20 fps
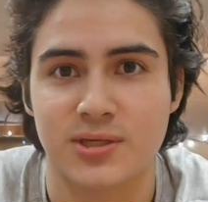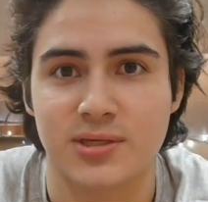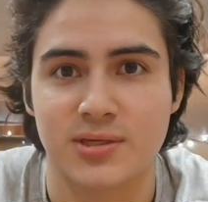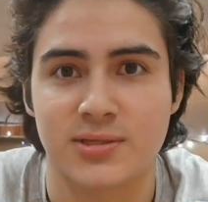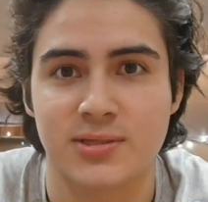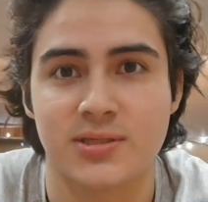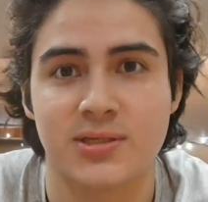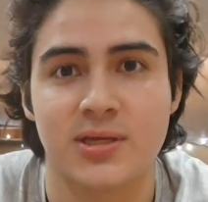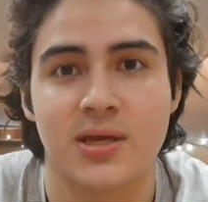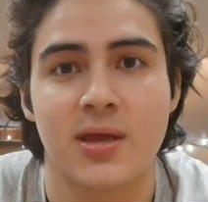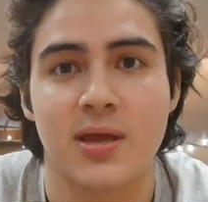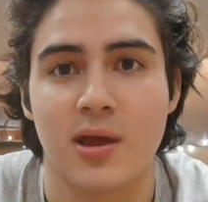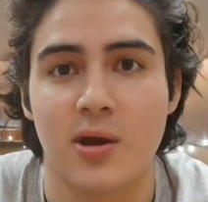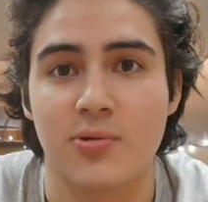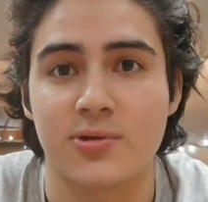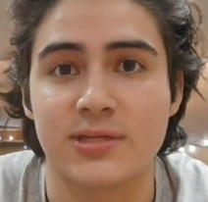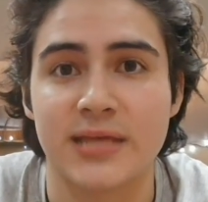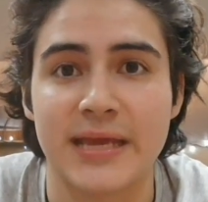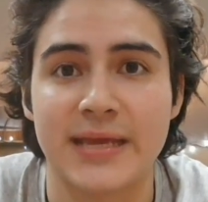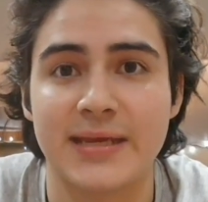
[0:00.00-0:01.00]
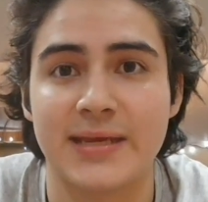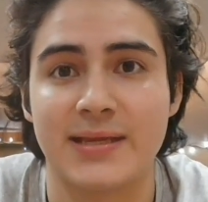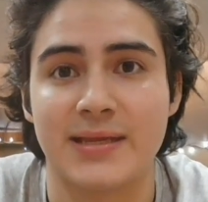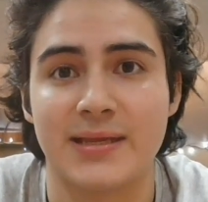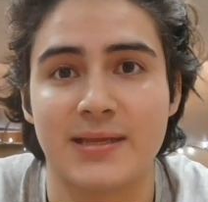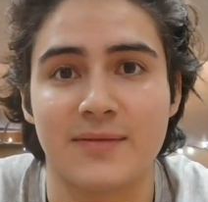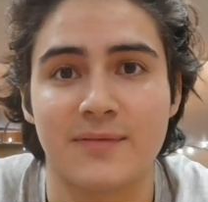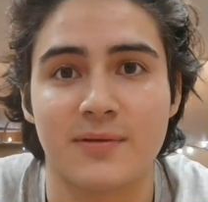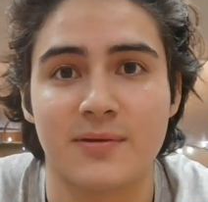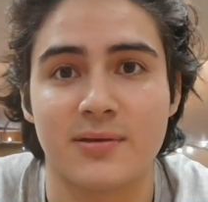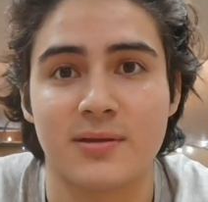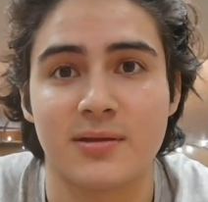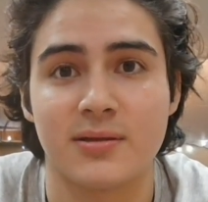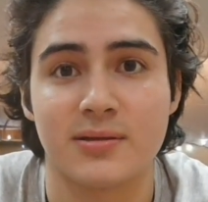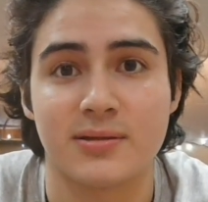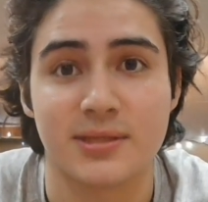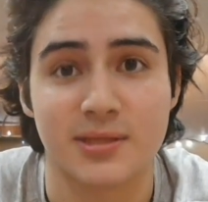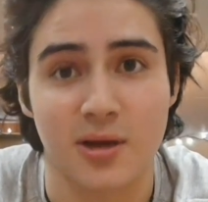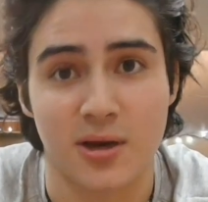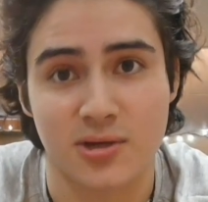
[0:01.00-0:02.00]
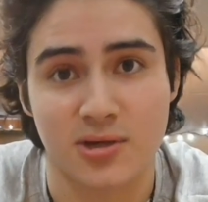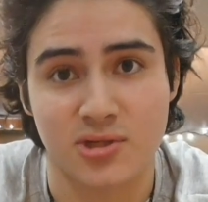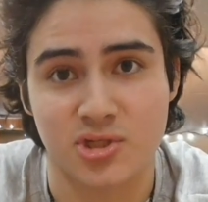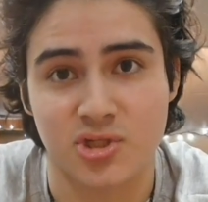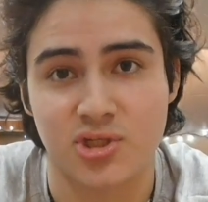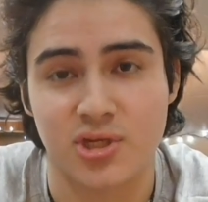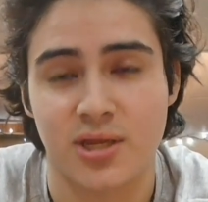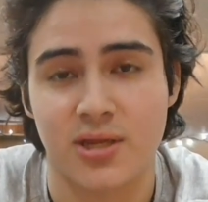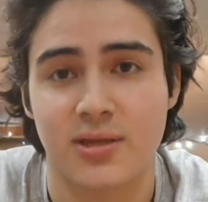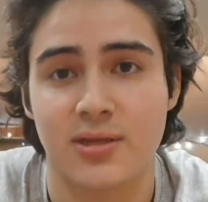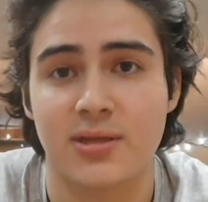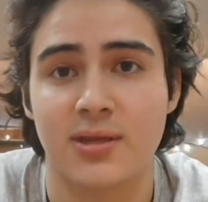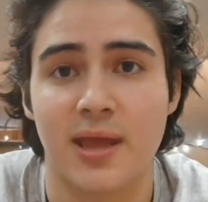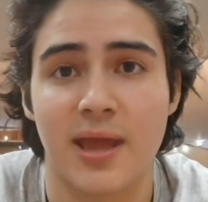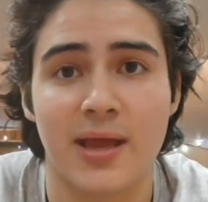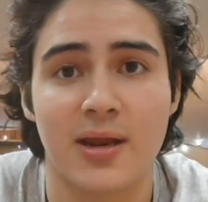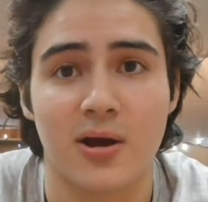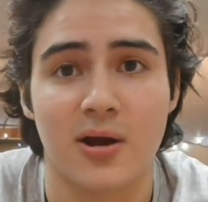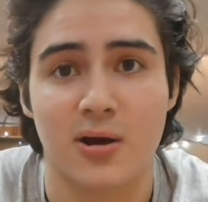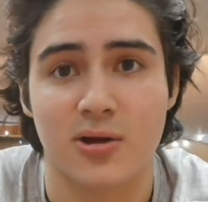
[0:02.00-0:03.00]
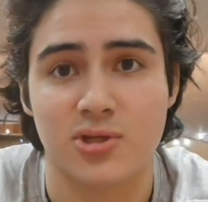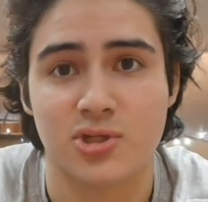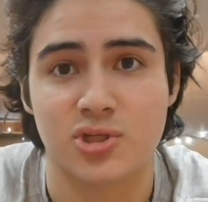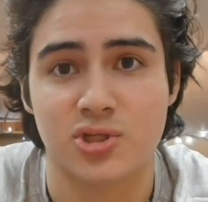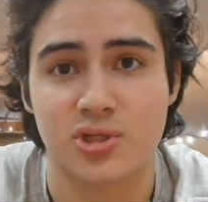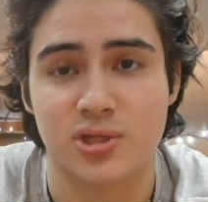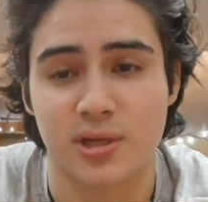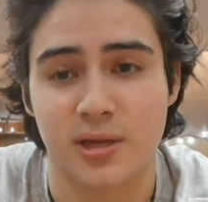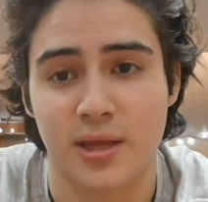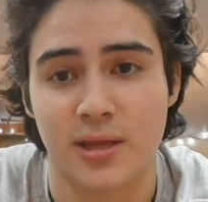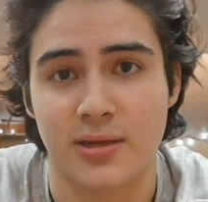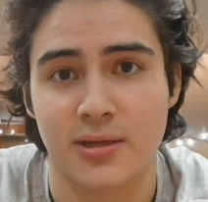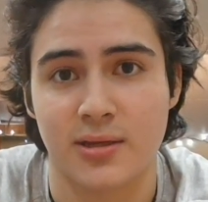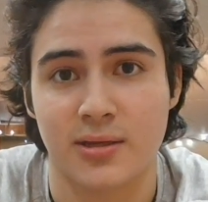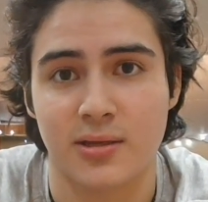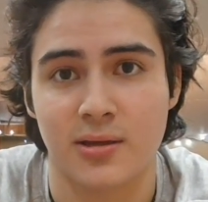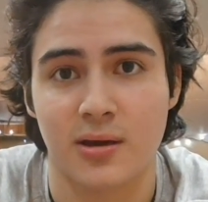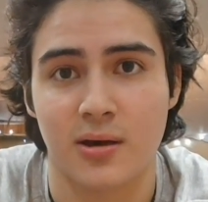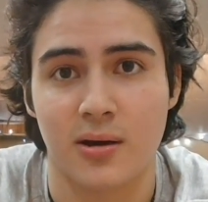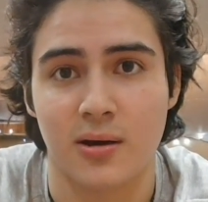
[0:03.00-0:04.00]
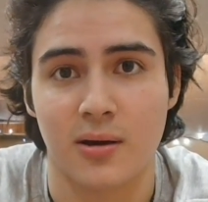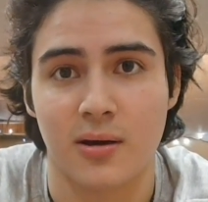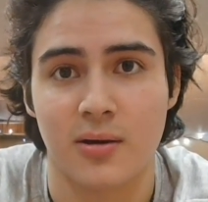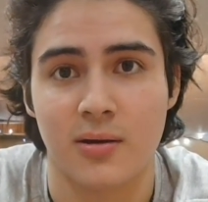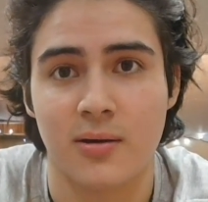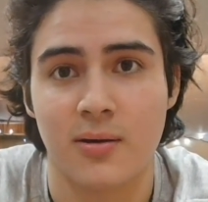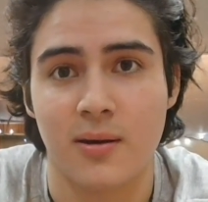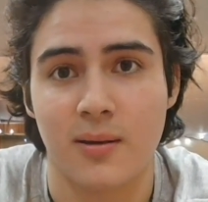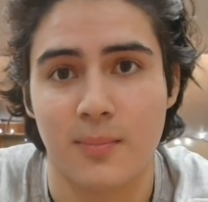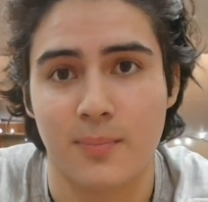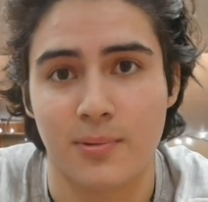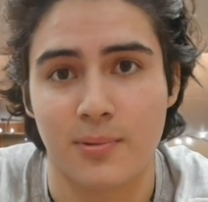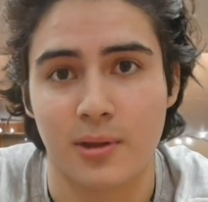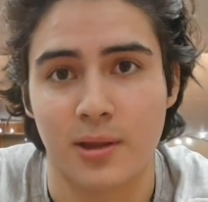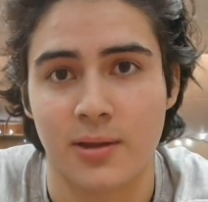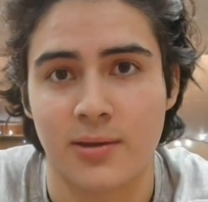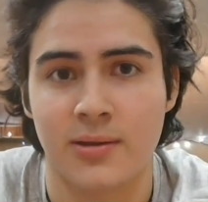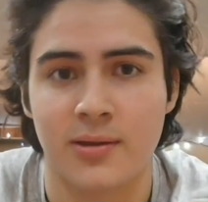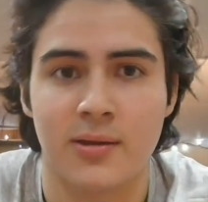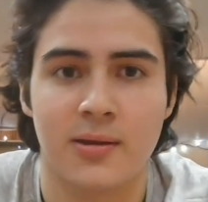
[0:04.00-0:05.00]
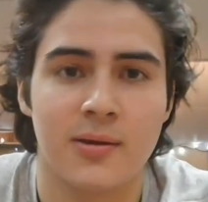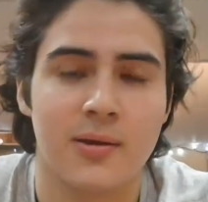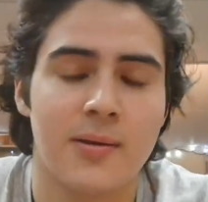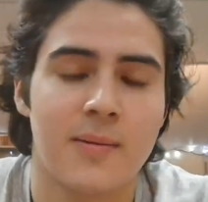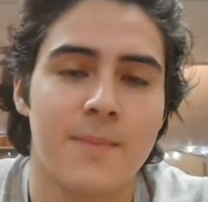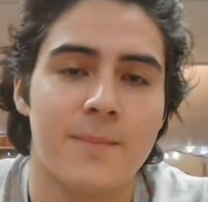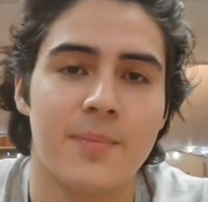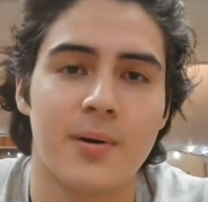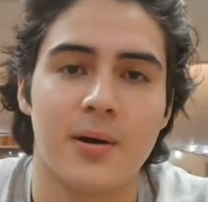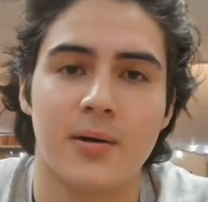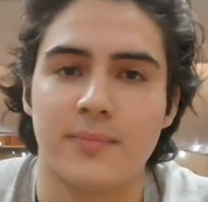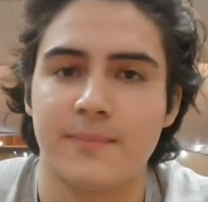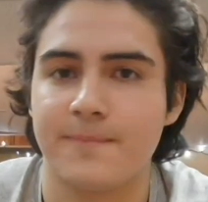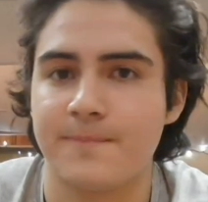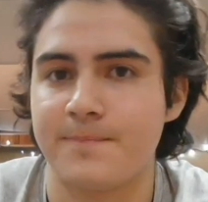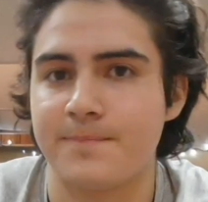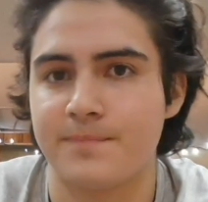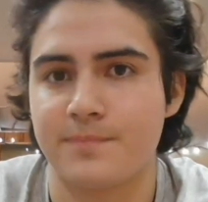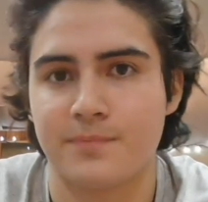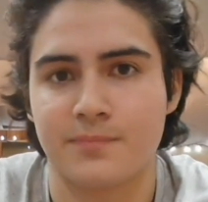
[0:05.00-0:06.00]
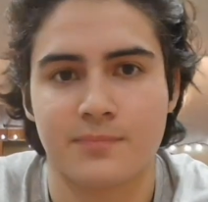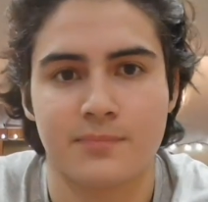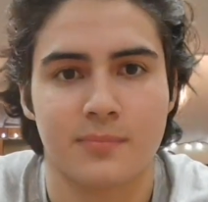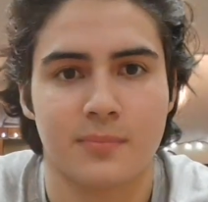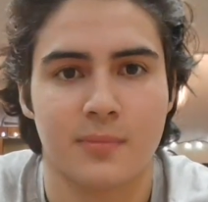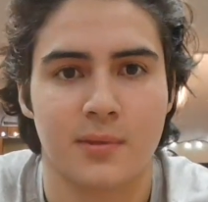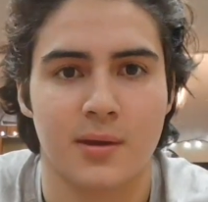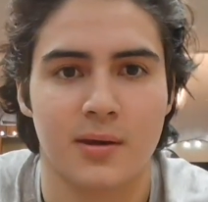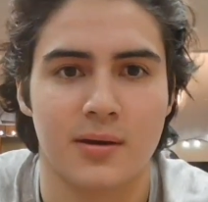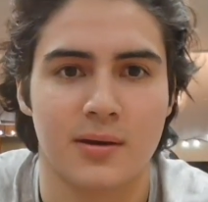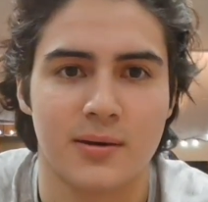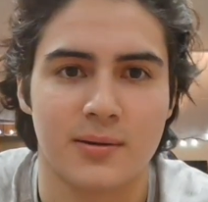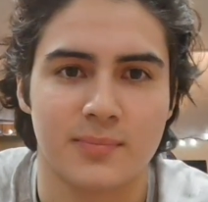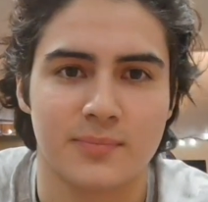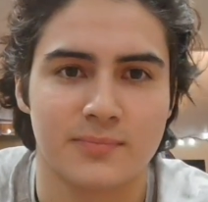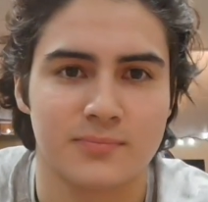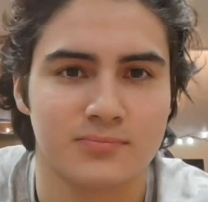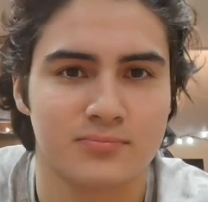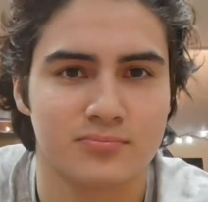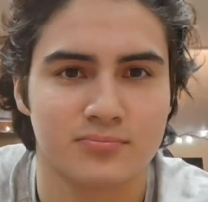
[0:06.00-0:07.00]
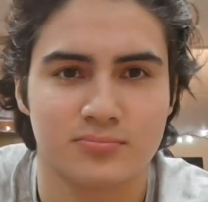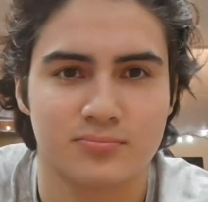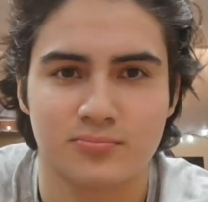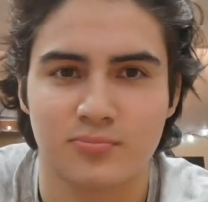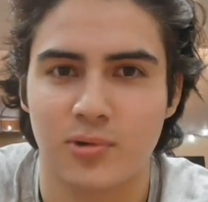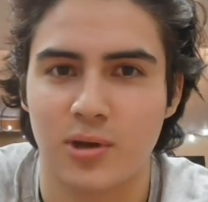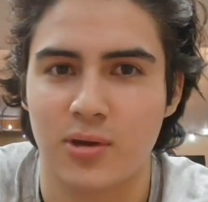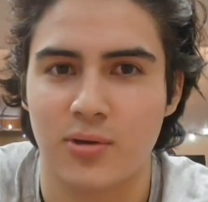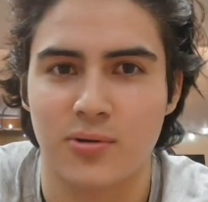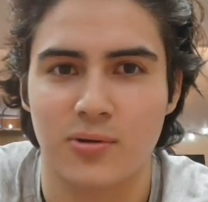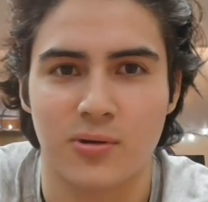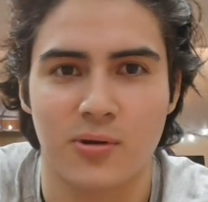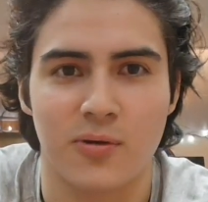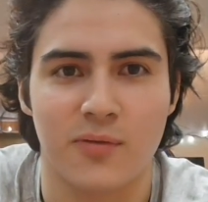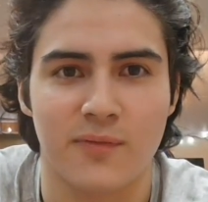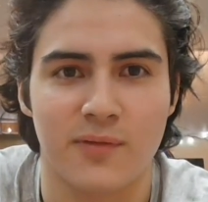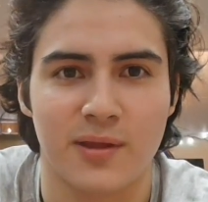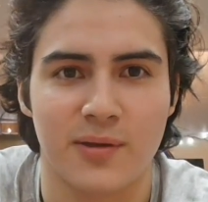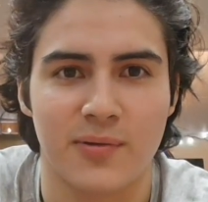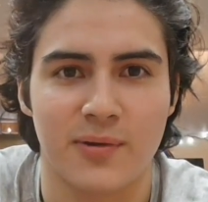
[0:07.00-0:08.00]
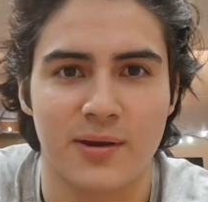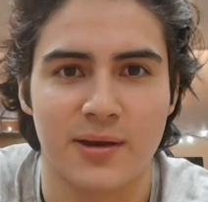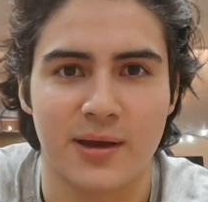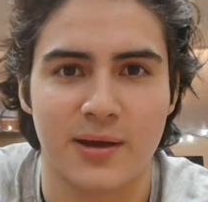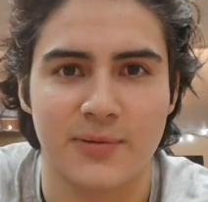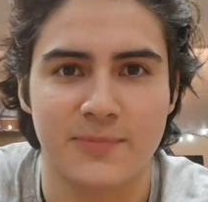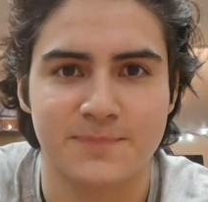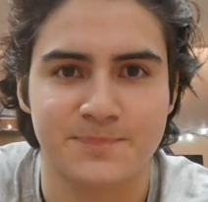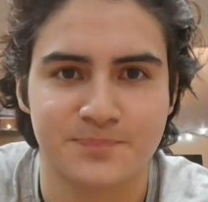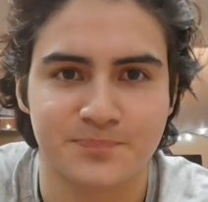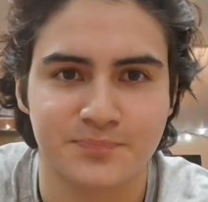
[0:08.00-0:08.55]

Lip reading: and it would take in even deoxygenated and oxygenated blood, but we're not going to go over that right now.